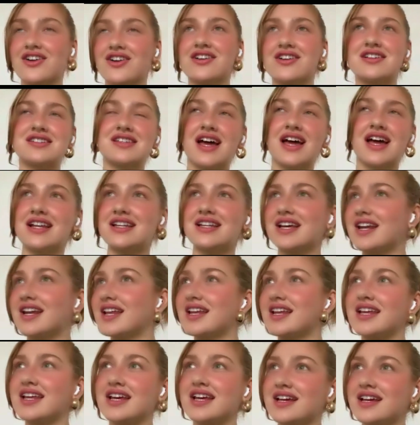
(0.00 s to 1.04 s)
artist
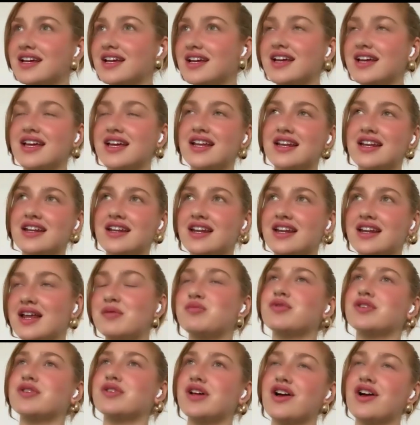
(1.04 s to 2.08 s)
identity in
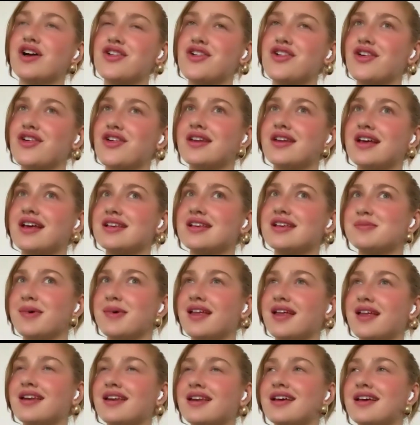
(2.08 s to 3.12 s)
production has
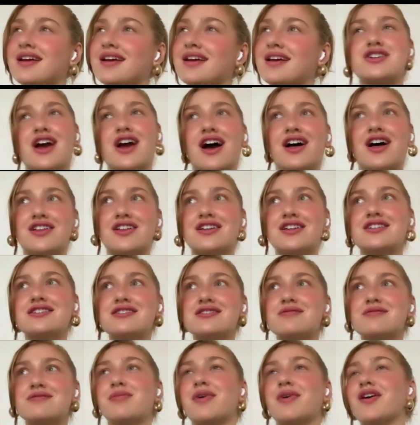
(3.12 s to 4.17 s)
been a
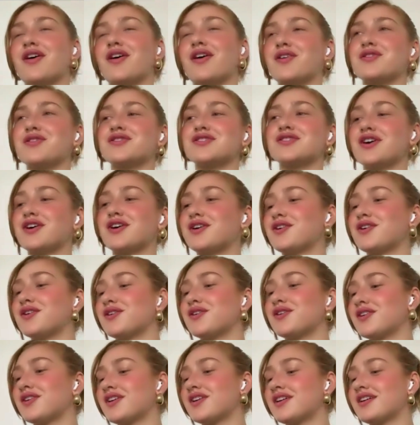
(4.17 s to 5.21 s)
challenge, but
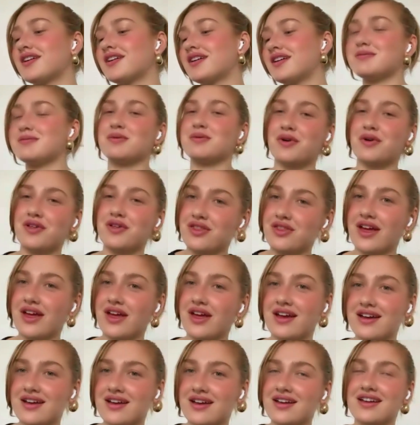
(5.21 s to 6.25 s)
also it's been worth
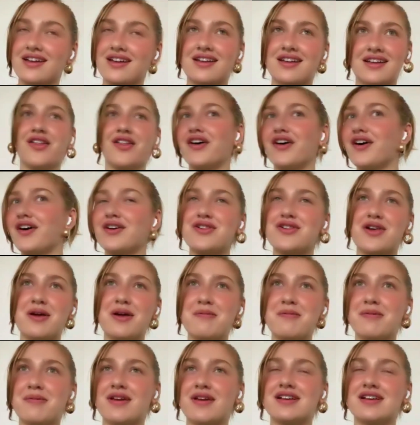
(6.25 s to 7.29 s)
like all the
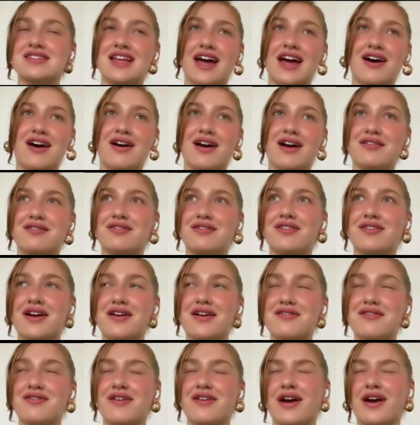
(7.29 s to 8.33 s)
hardship because now
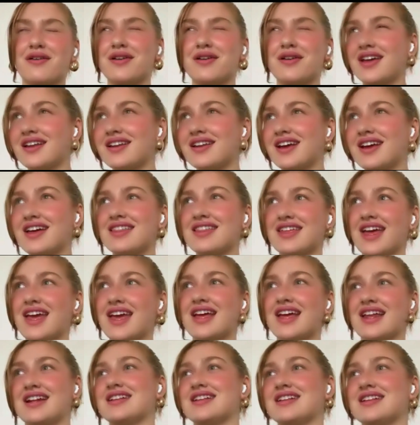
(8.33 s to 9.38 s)
I've found it, I
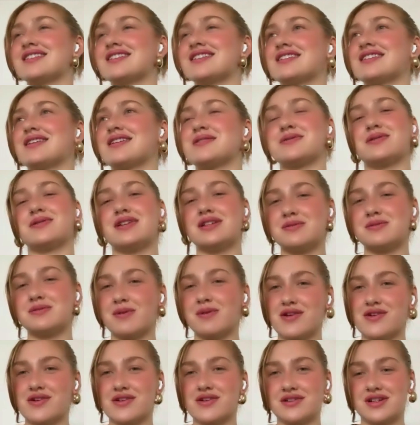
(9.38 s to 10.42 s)
think, and it's really
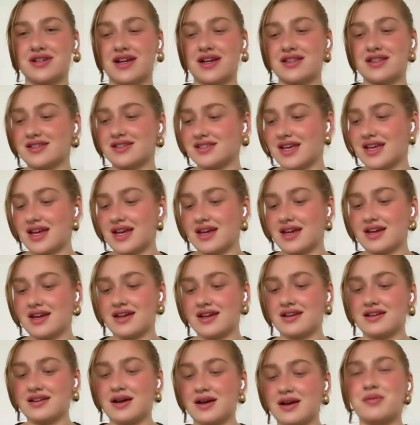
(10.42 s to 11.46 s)
special and I just
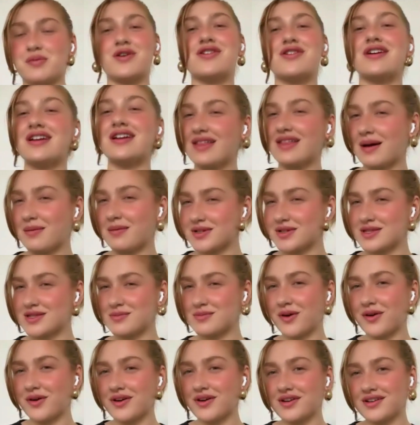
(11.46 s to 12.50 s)
like appreciate it that
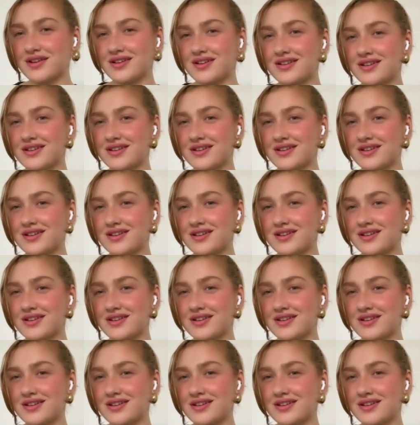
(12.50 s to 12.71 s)
much more.